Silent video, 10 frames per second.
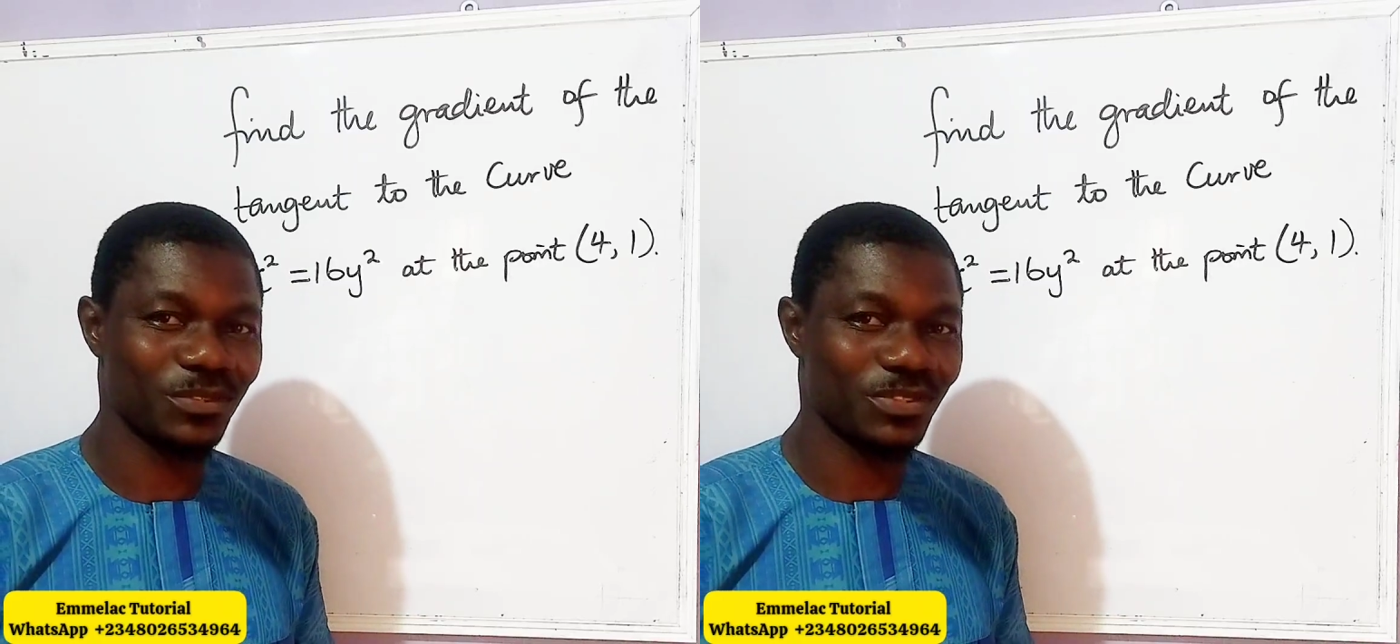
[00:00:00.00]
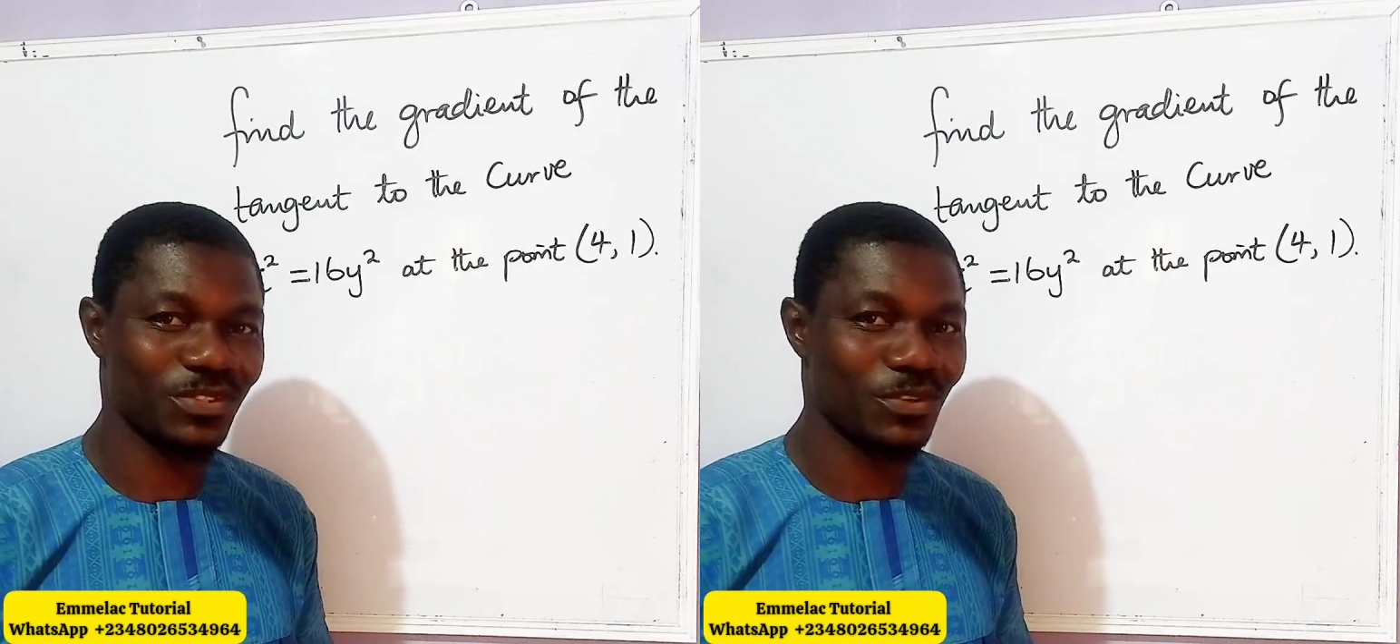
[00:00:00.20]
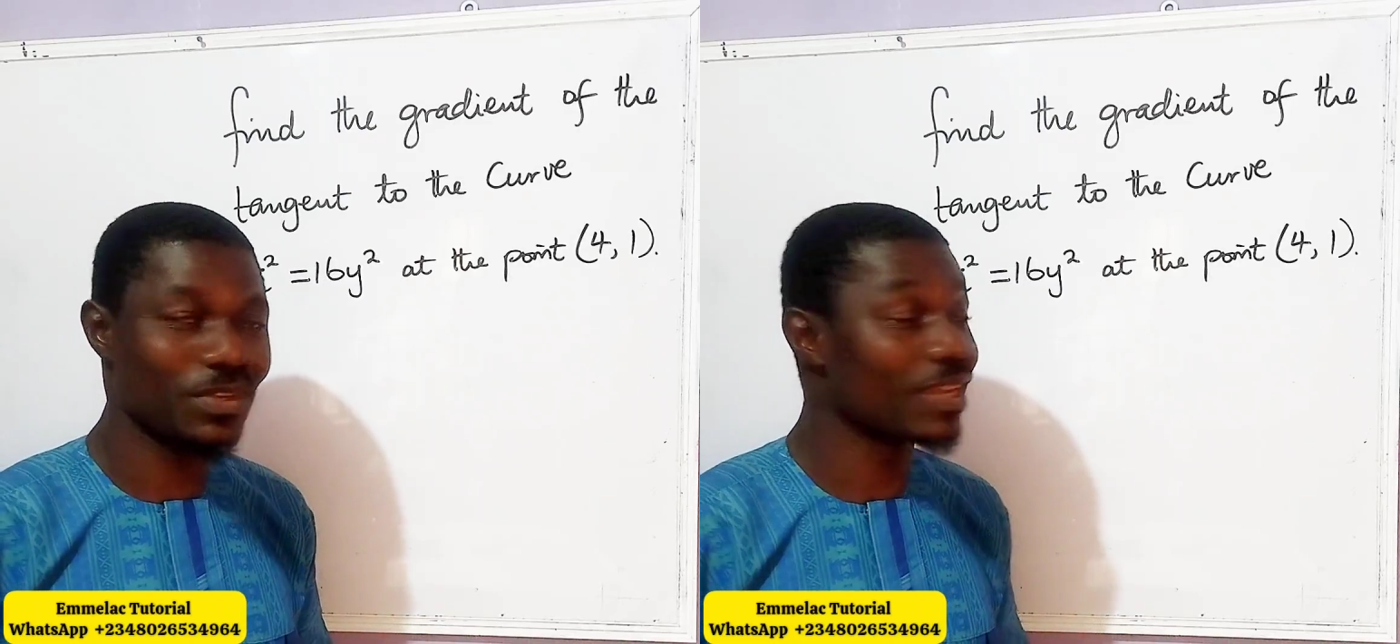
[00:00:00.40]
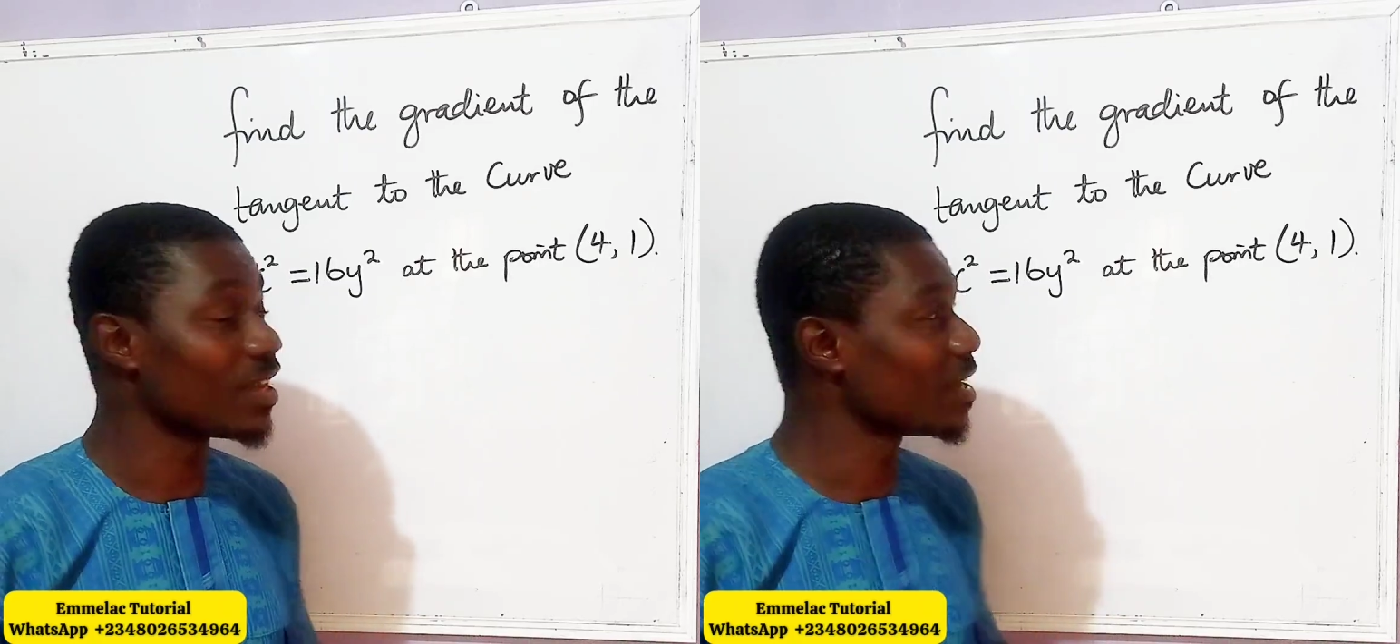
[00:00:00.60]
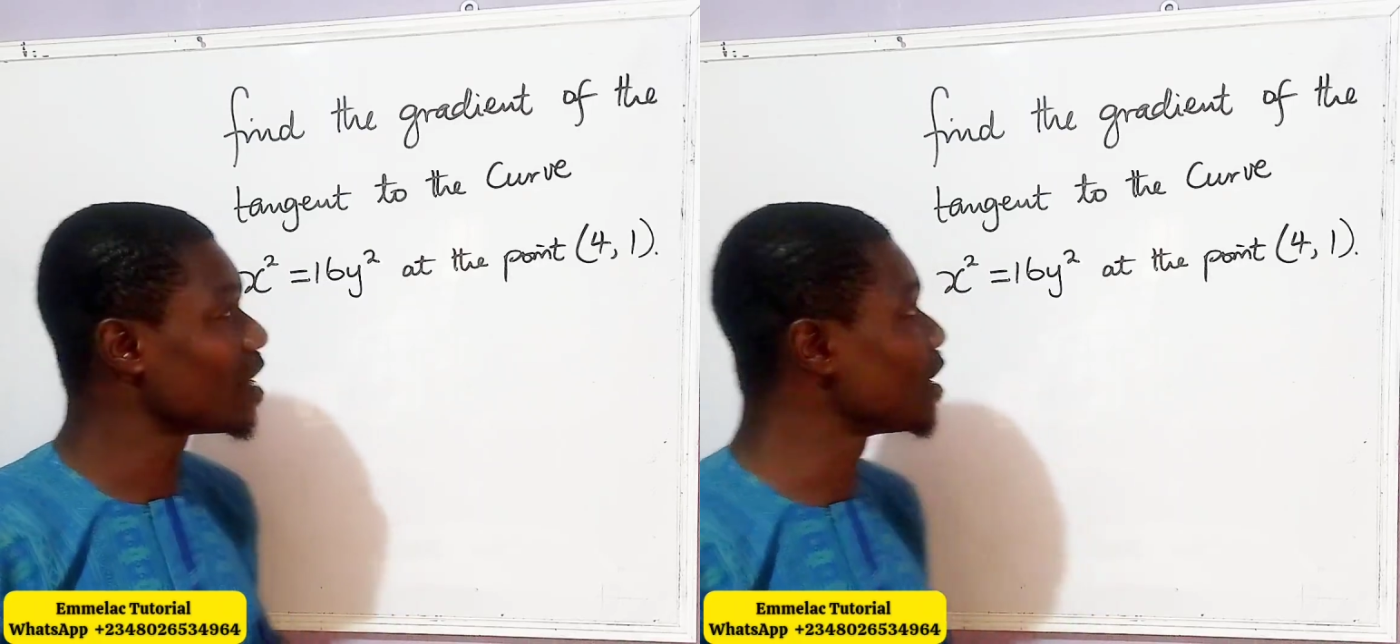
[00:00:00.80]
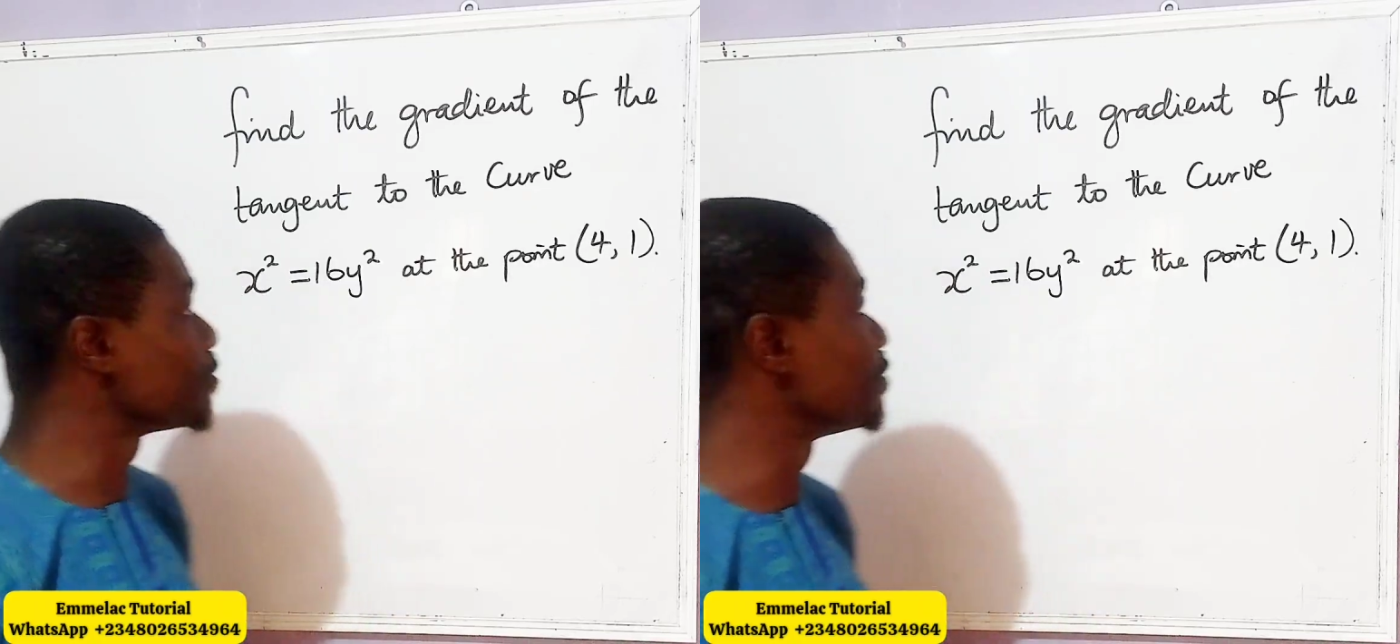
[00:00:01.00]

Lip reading: tutorial, and